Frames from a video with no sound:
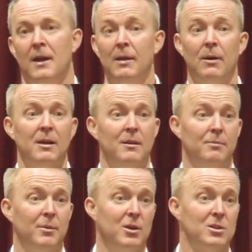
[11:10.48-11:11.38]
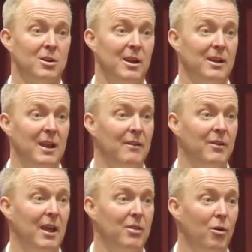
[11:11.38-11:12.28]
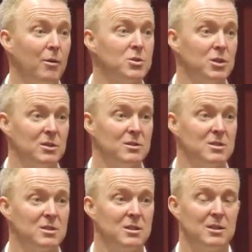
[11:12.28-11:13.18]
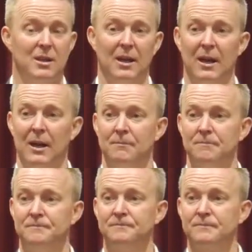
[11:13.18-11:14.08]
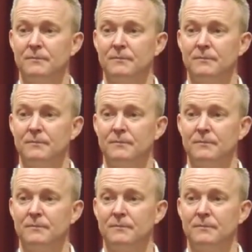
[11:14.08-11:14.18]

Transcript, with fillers: Anyway, because I didn't have any other options, um,